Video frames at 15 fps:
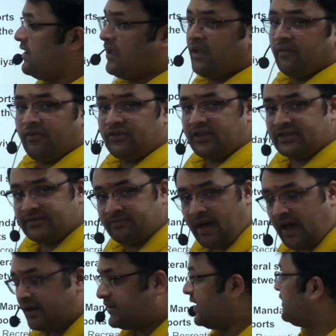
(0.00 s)
which is
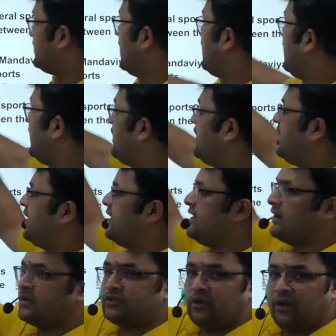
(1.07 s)
marking the 100
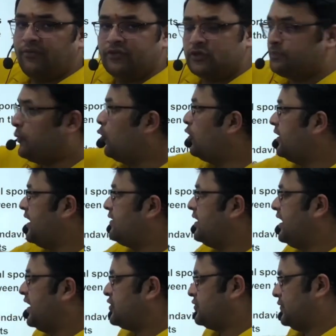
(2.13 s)
years of sporting
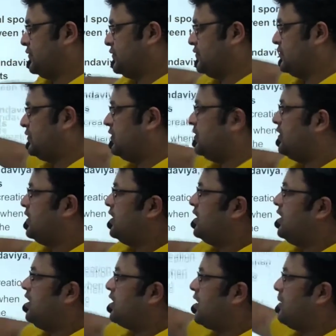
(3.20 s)
relations.
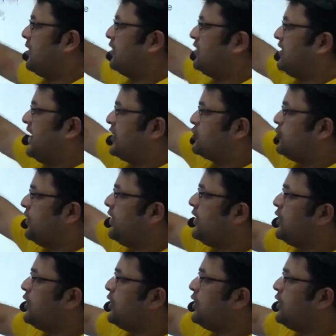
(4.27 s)
Coming to the next one, New